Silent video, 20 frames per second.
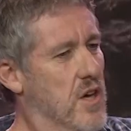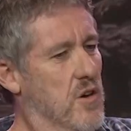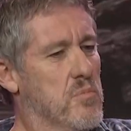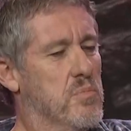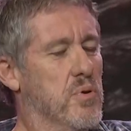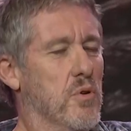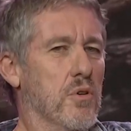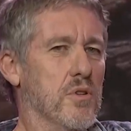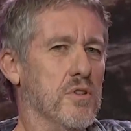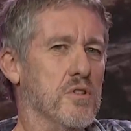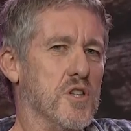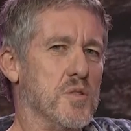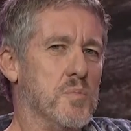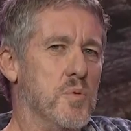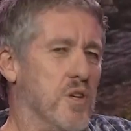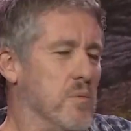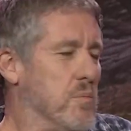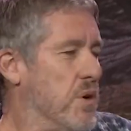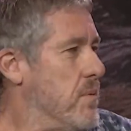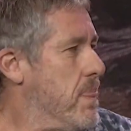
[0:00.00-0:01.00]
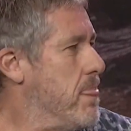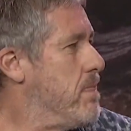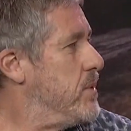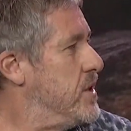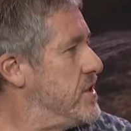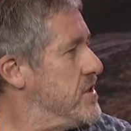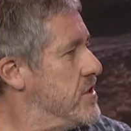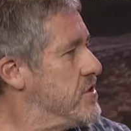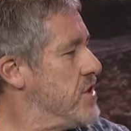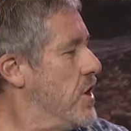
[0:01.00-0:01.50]
important because, putting my
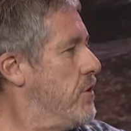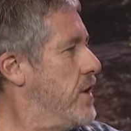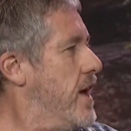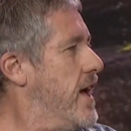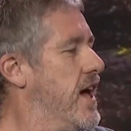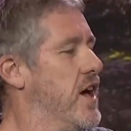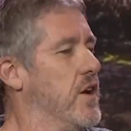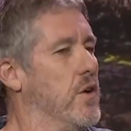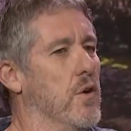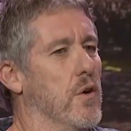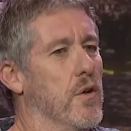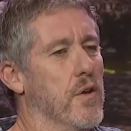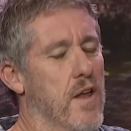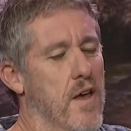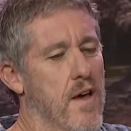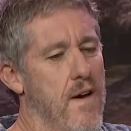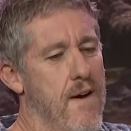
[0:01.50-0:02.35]
business owner hat on,